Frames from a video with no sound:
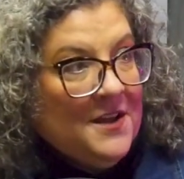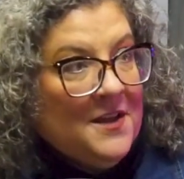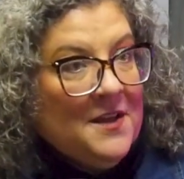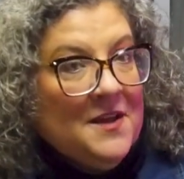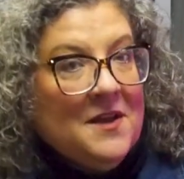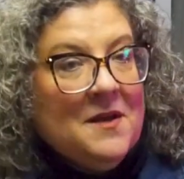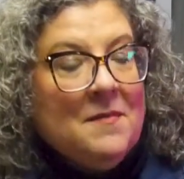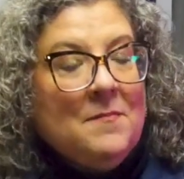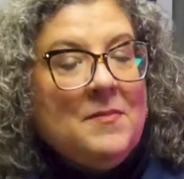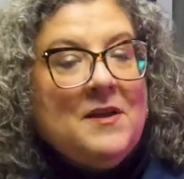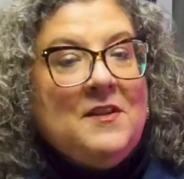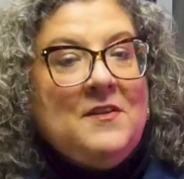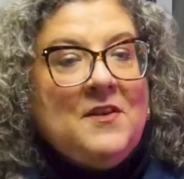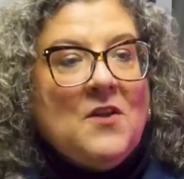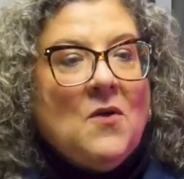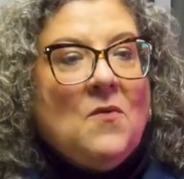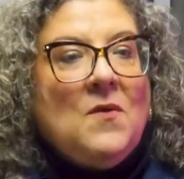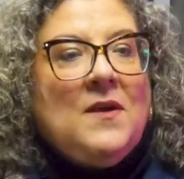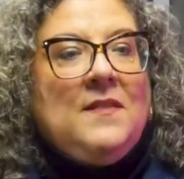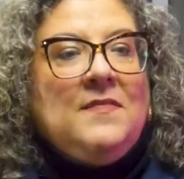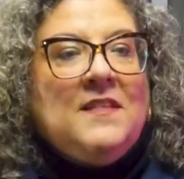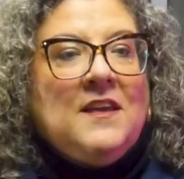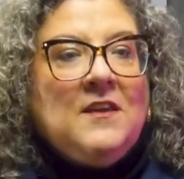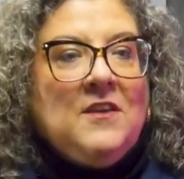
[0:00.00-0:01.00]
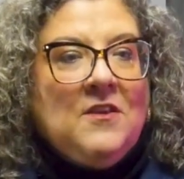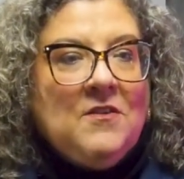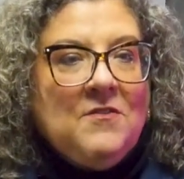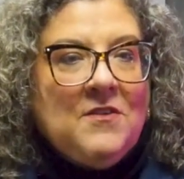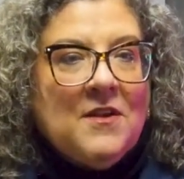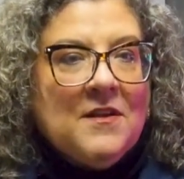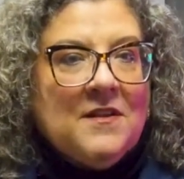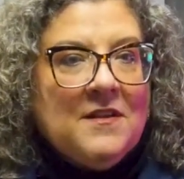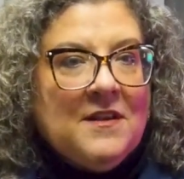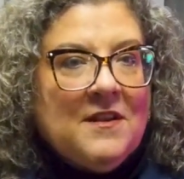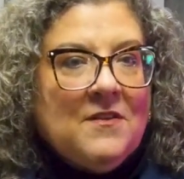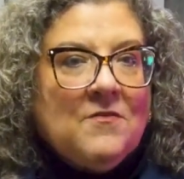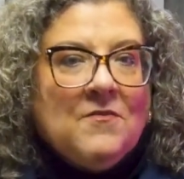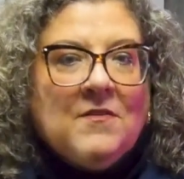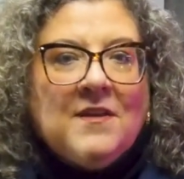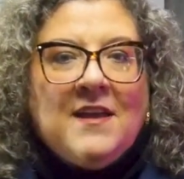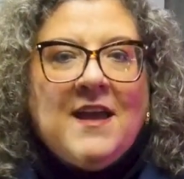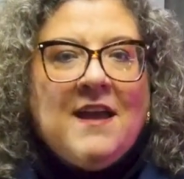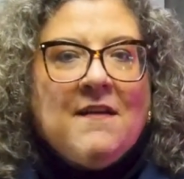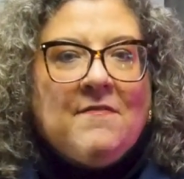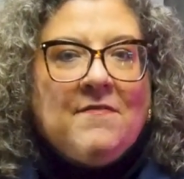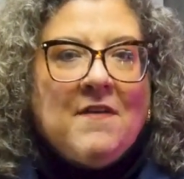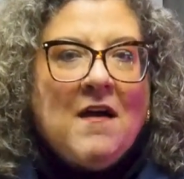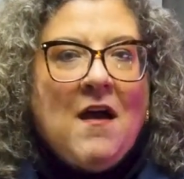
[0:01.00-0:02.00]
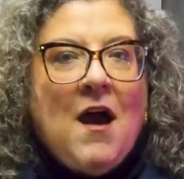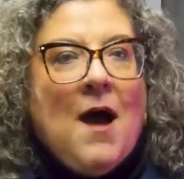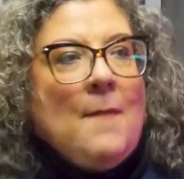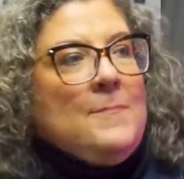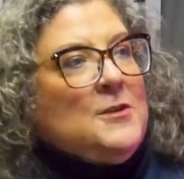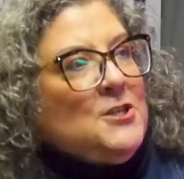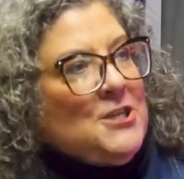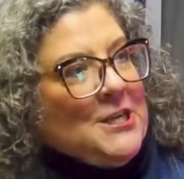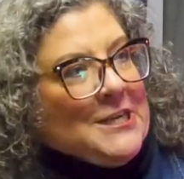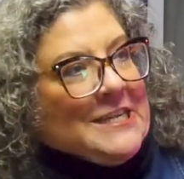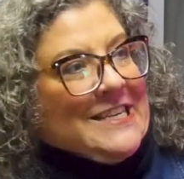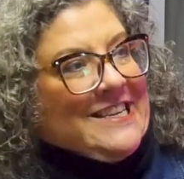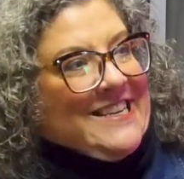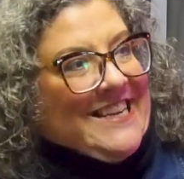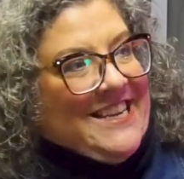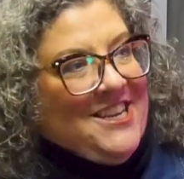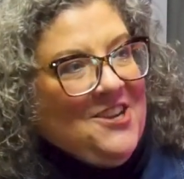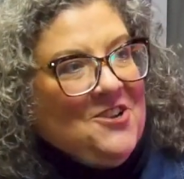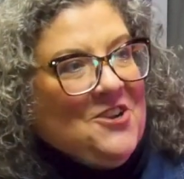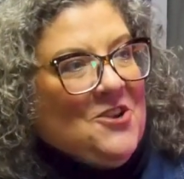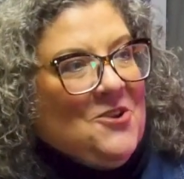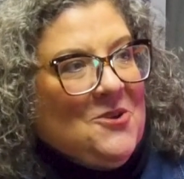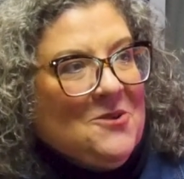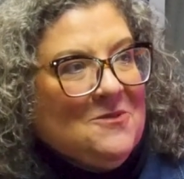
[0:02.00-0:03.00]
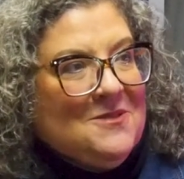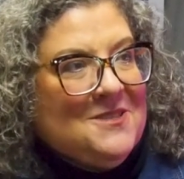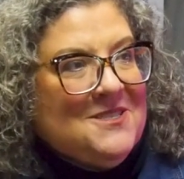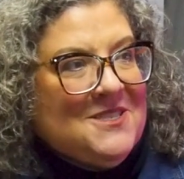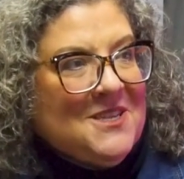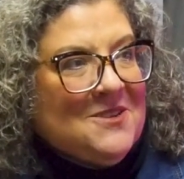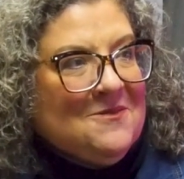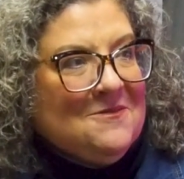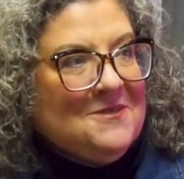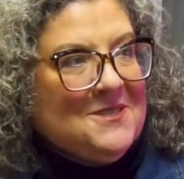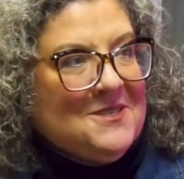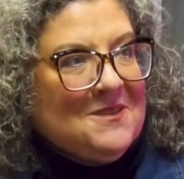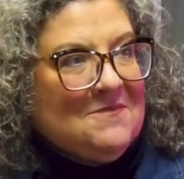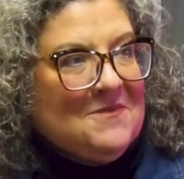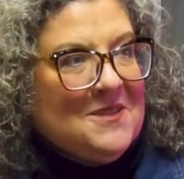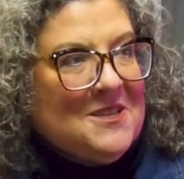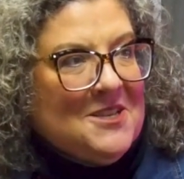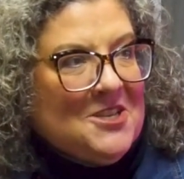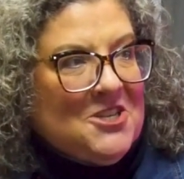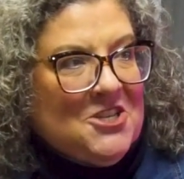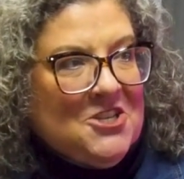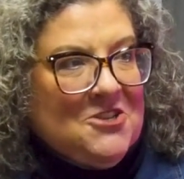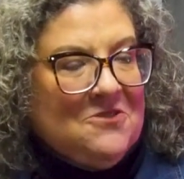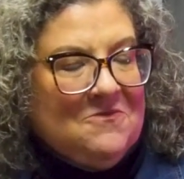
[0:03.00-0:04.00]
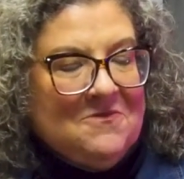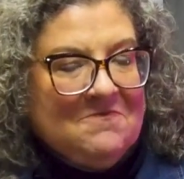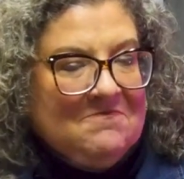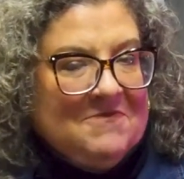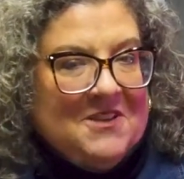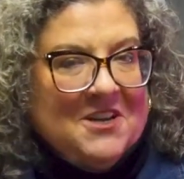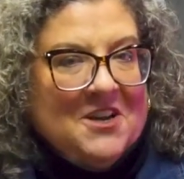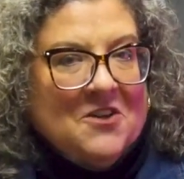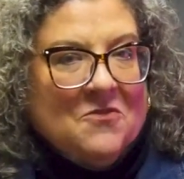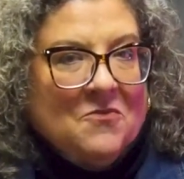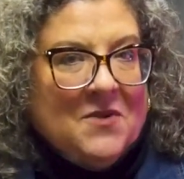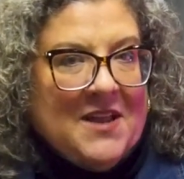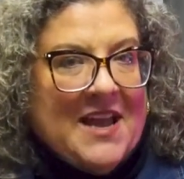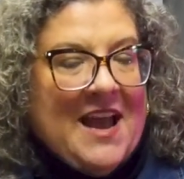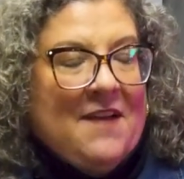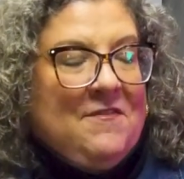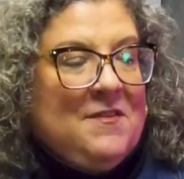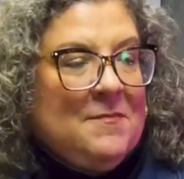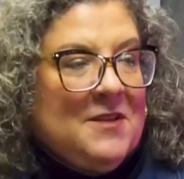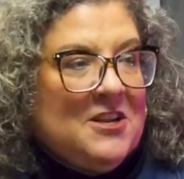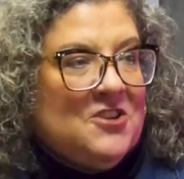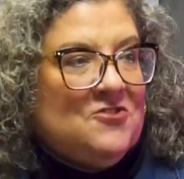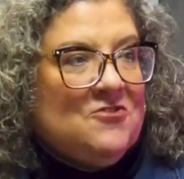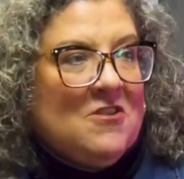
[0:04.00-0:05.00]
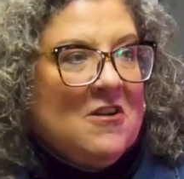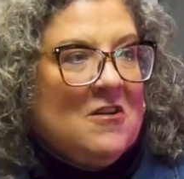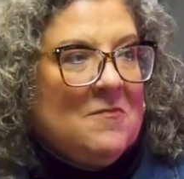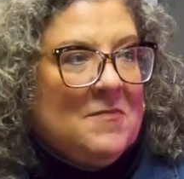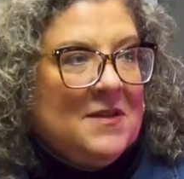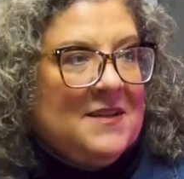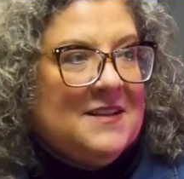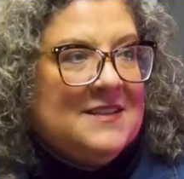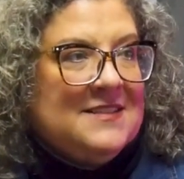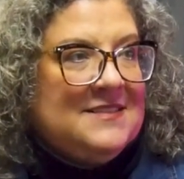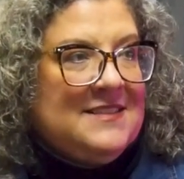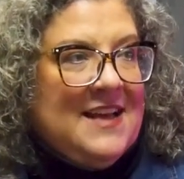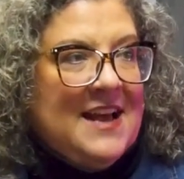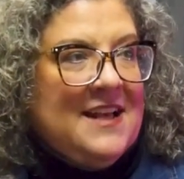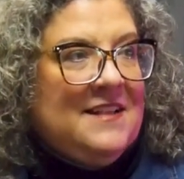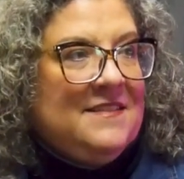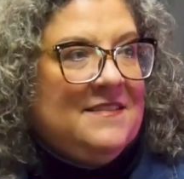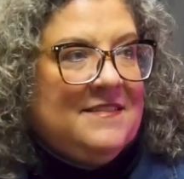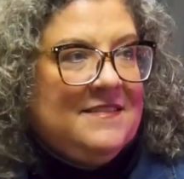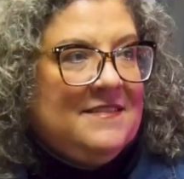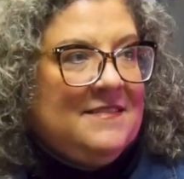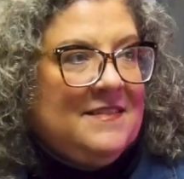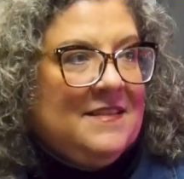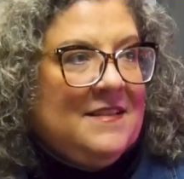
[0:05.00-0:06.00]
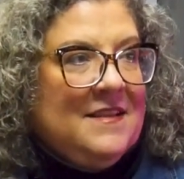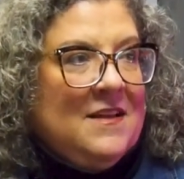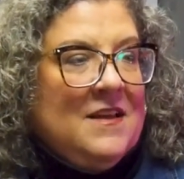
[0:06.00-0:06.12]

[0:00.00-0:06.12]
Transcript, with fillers: Yeah. But knowing that you don't didn't really have the option, you know, it was it was something that you you know we have to be strong because that's